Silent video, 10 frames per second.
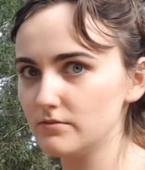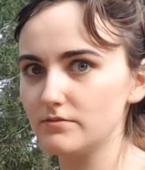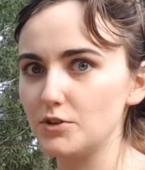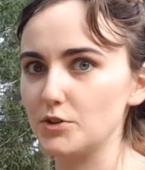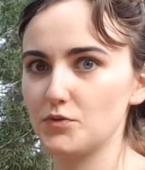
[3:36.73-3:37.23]

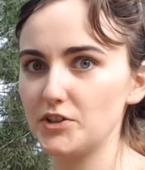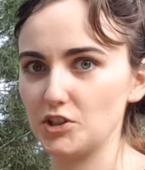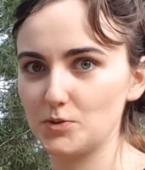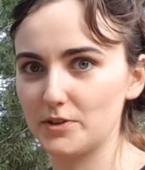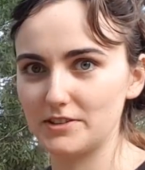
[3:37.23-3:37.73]
do this
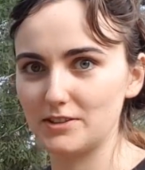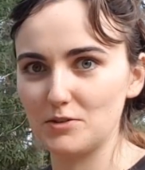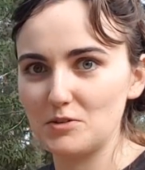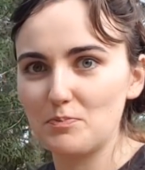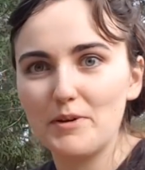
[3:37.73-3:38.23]
research, because
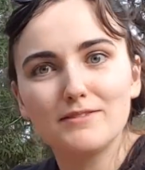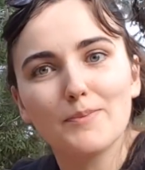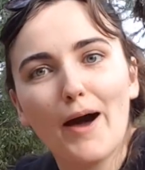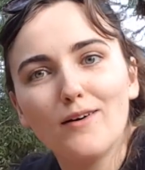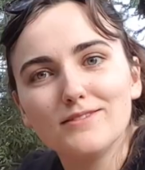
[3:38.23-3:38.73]
it's
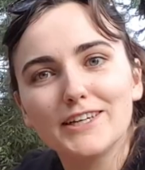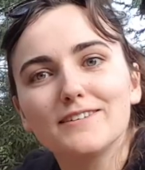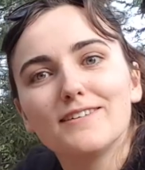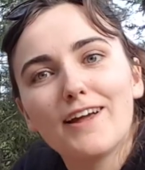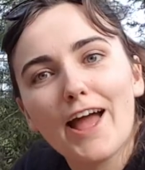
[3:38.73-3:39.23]
about
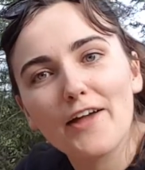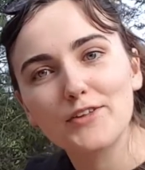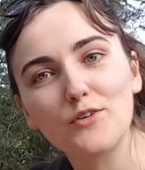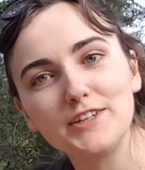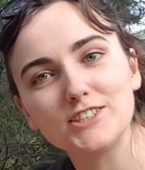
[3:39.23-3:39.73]
ethnic
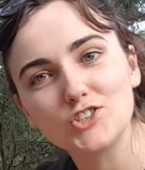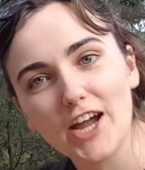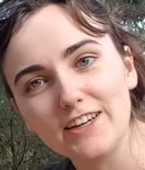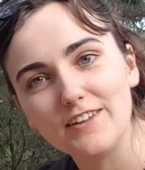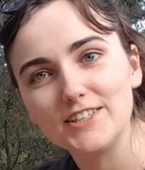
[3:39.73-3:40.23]
Koreans in
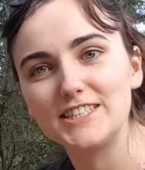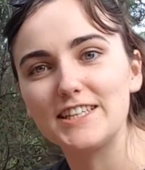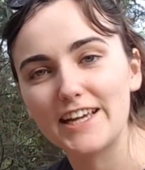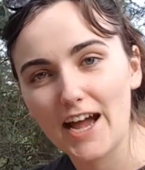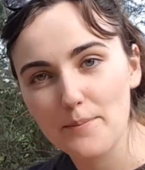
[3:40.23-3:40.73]
China. This is the
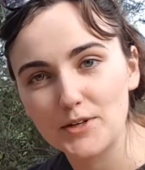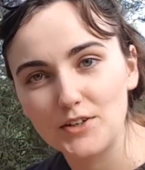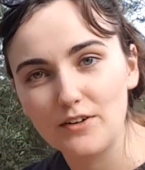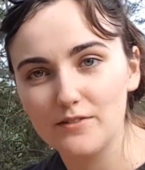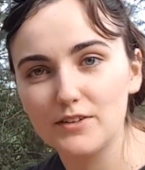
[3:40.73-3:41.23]

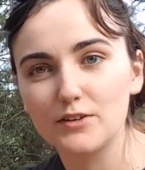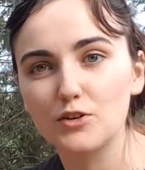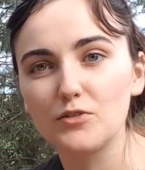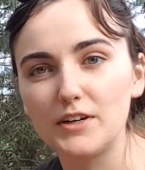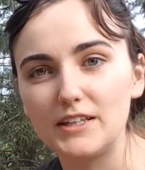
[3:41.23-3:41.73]
capital of the
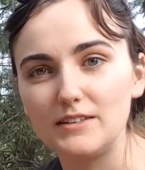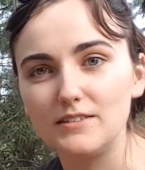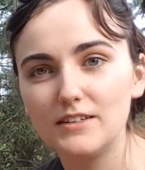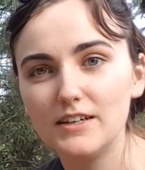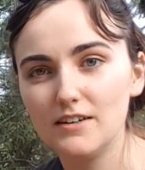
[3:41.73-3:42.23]
Korean
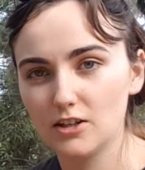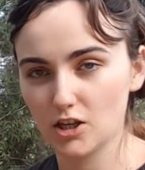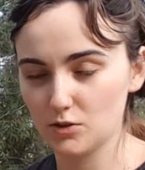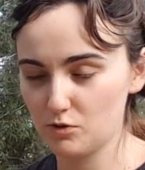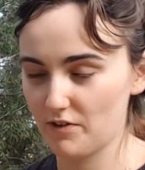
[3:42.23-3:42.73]

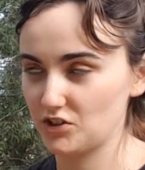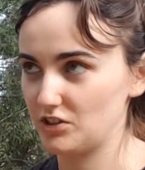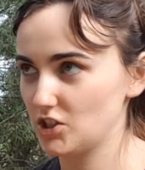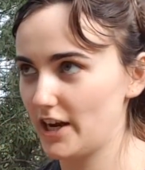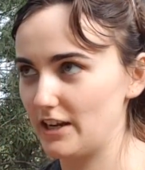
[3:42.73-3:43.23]
Autonomous Prefecture in
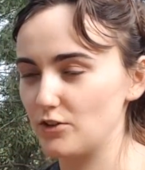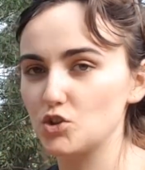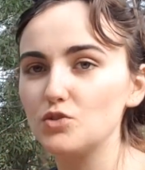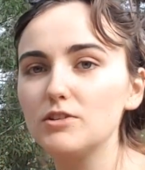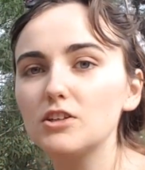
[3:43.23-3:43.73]
China. There's
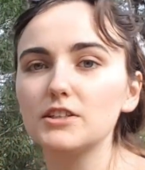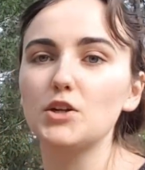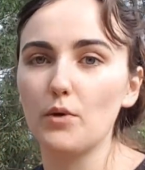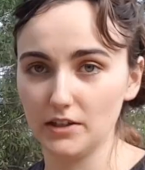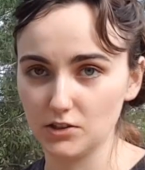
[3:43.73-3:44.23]
literally
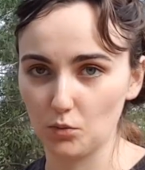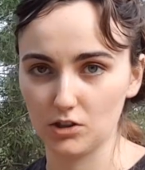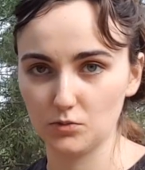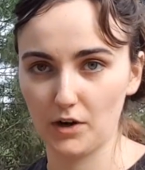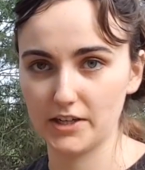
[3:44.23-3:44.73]
nowhere else in the
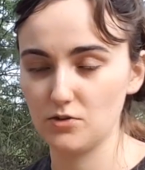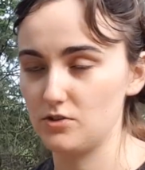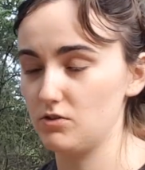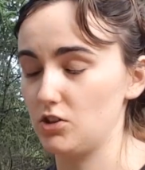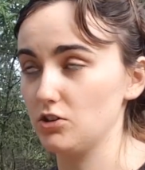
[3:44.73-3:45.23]
world where I can do this
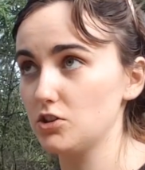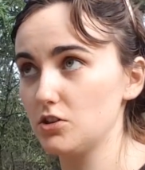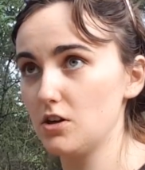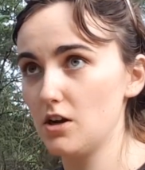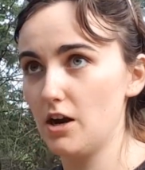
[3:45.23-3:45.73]
research.
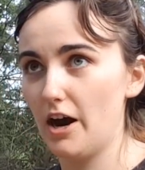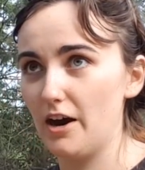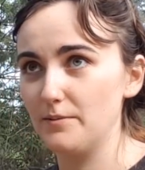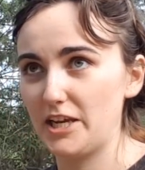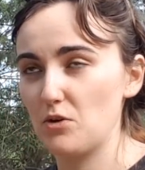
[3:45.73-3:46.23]

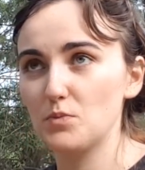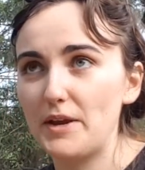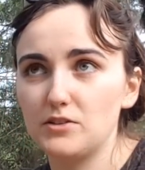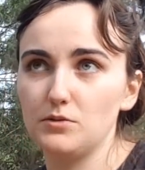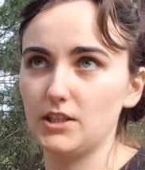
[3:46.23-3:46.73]
It would
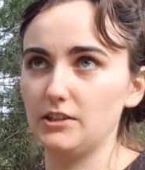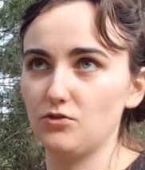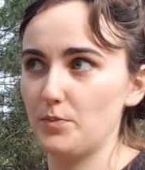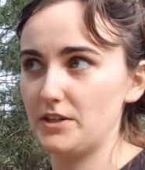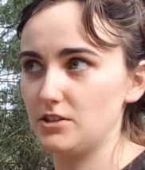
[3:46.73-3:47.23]
make no sense
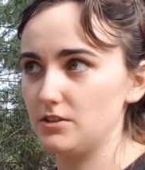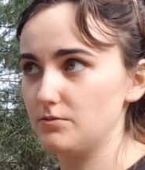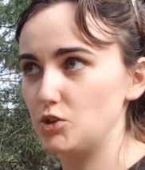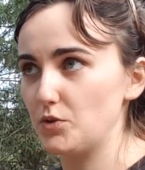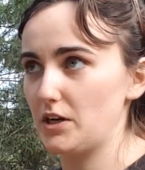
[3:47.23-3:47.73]
for me to
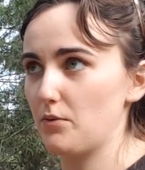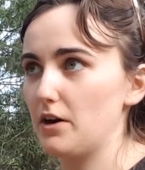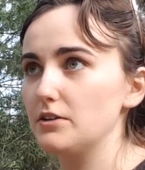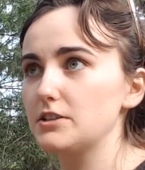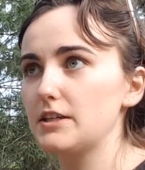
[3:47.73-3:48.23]
do it anywhere
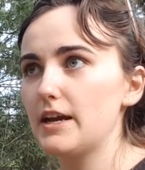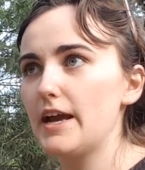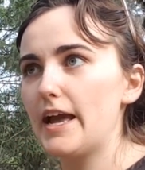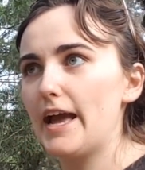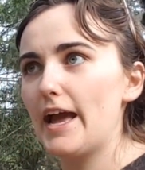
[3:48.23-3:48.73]
else.
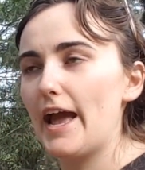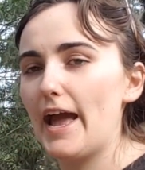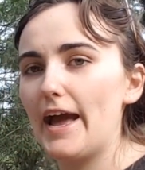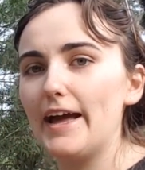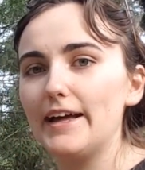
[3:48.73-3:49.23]

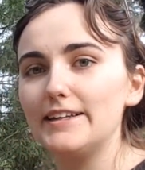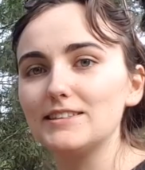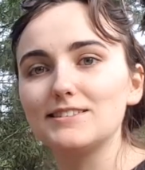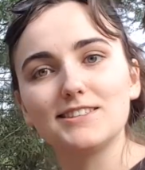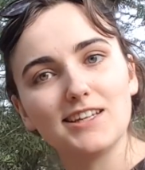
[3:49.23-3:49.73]
And
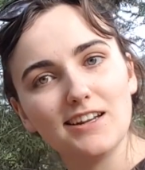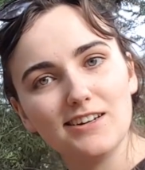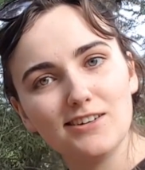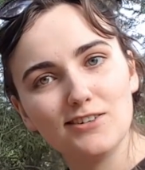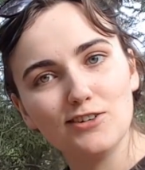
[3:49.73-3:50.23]
instead
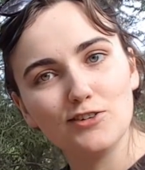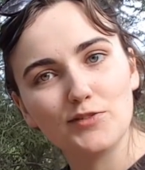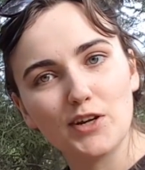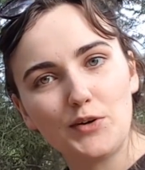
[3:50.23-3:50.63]
of,